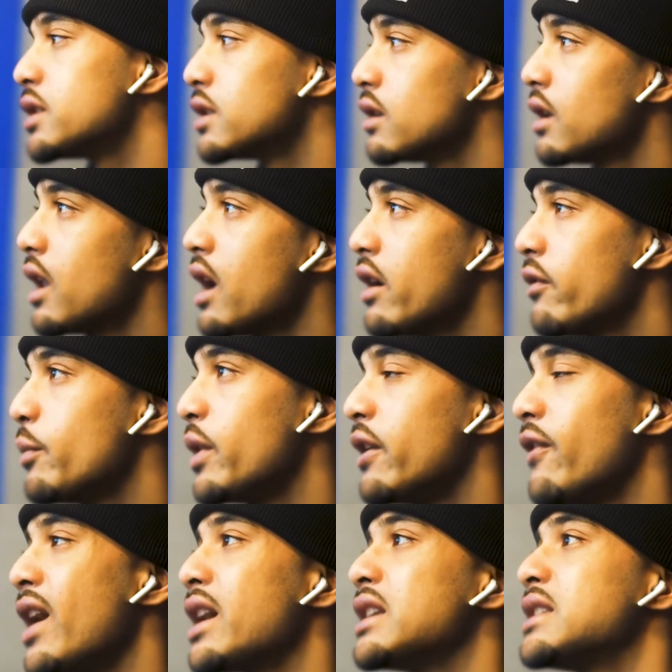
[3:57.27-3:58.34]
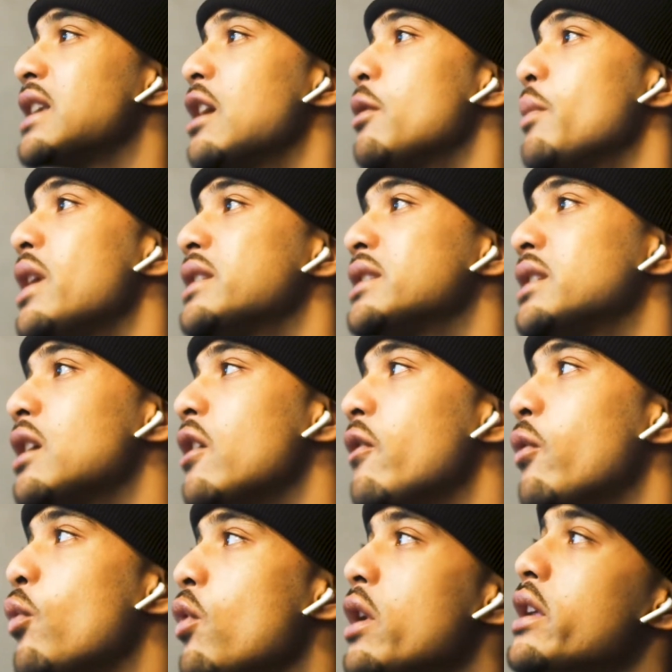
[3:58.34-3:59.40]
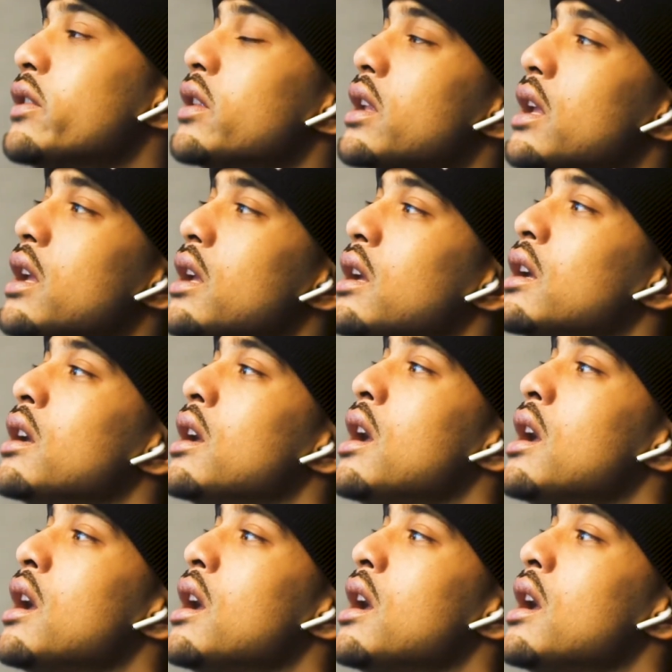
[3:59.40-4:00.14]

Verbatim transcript: in your life. But if I could tell myself one thing,